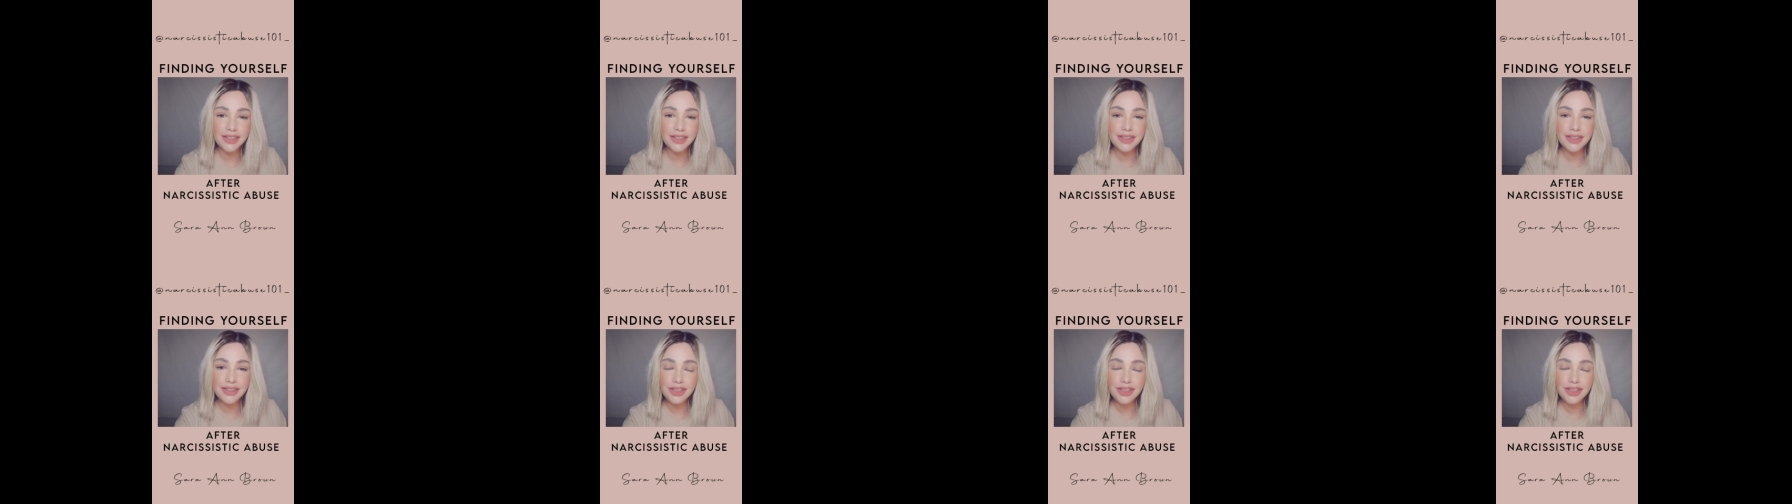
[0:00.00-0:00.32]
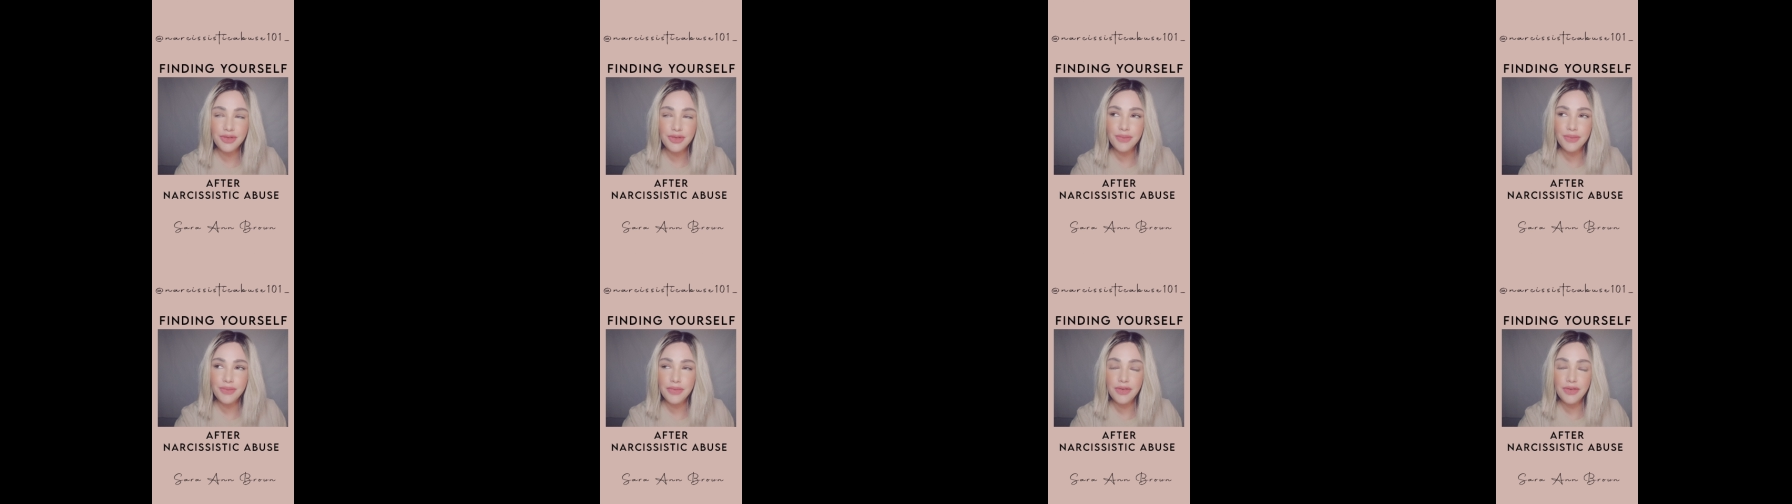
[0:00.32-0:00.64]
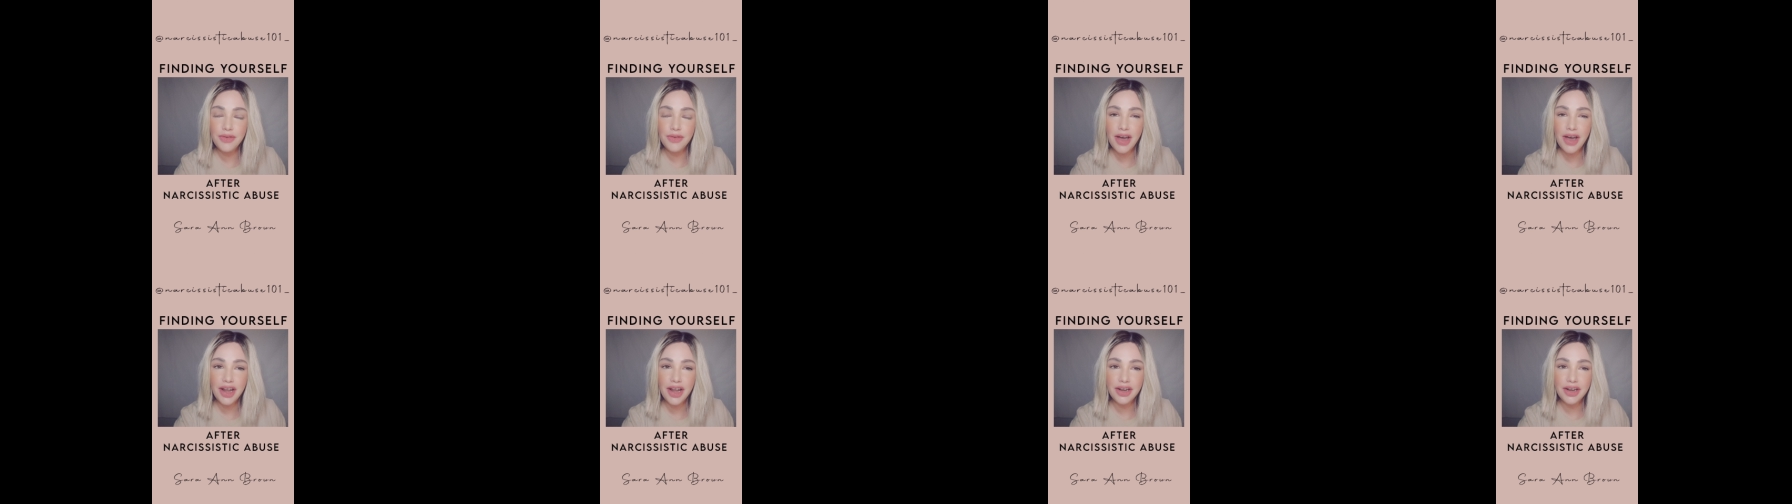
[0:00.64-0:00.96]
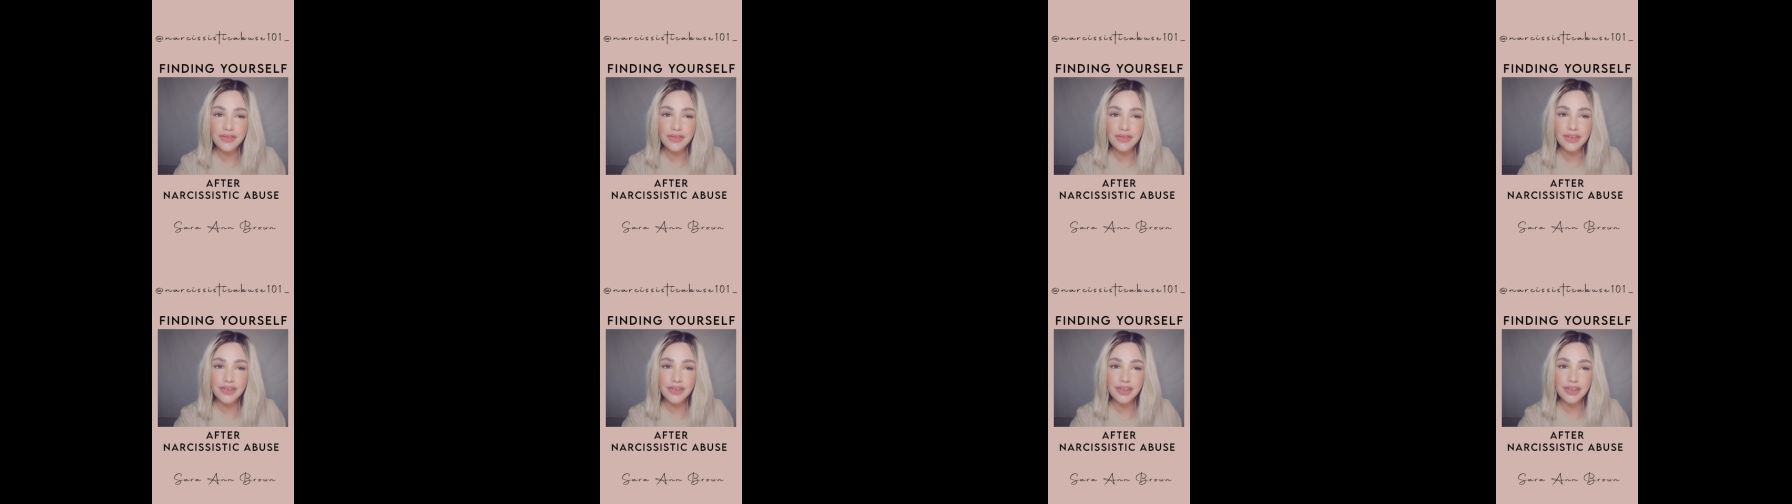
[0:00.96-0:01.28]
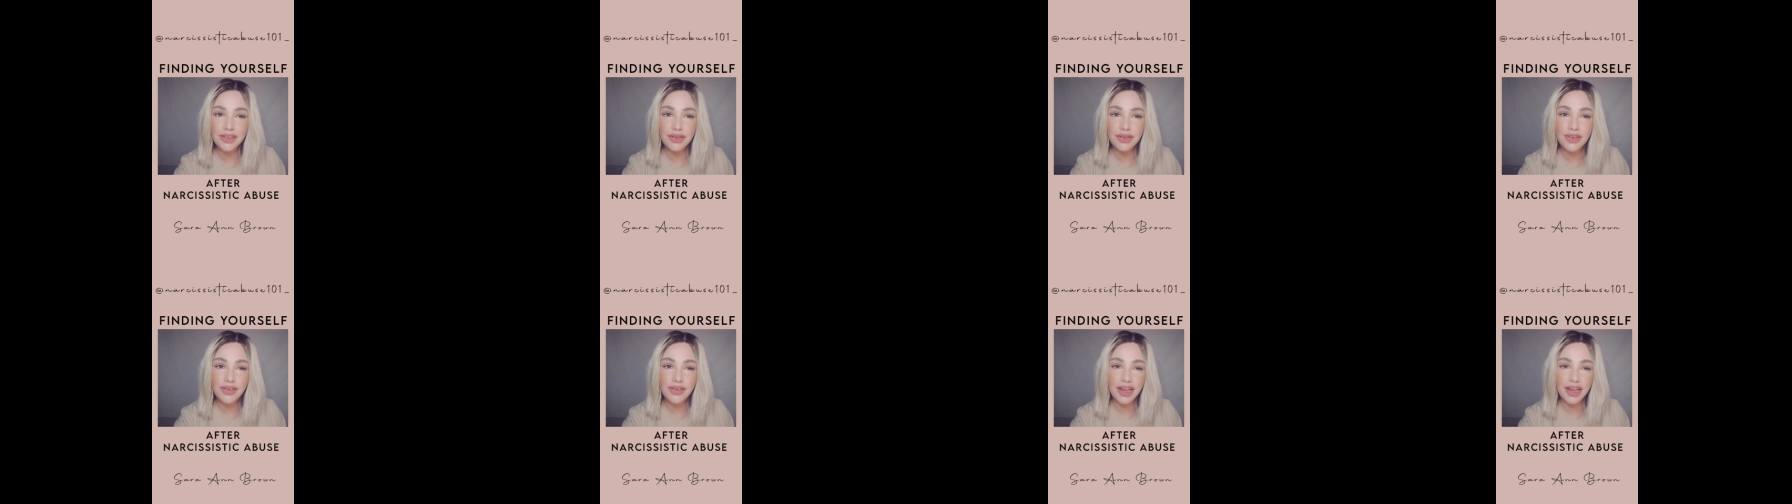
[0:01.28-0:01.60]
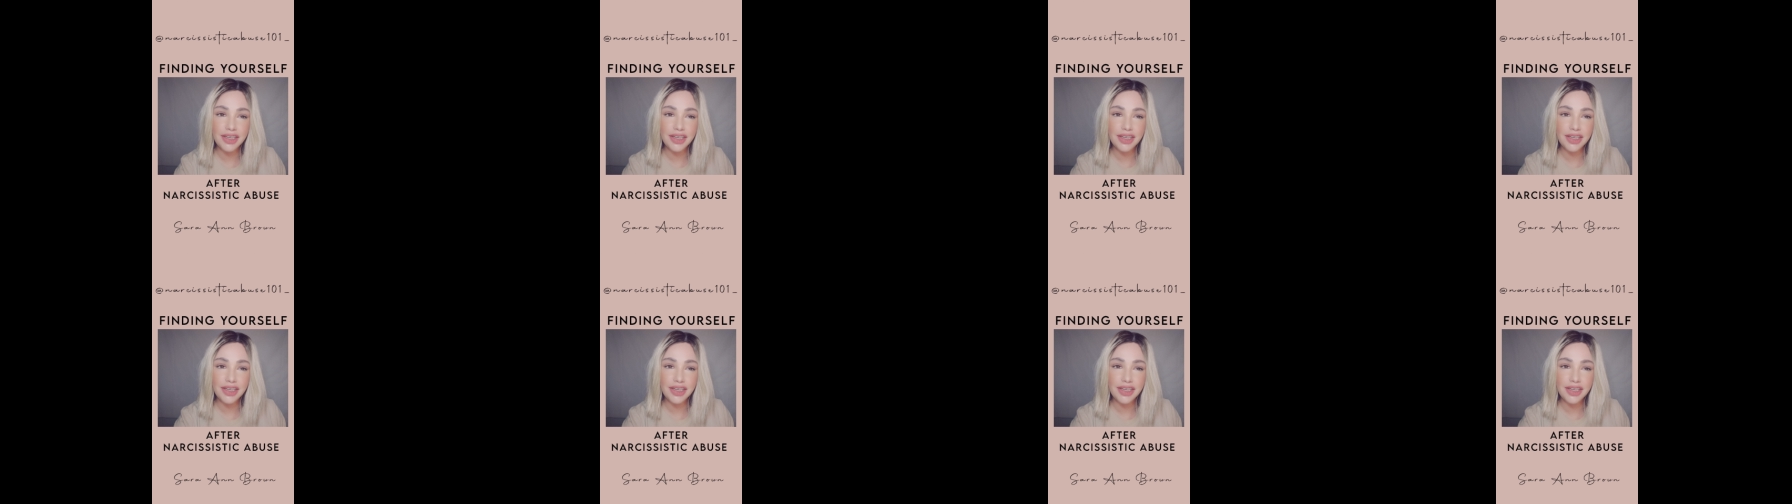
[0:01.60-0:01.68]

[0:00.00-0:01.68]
you you gotta you gotta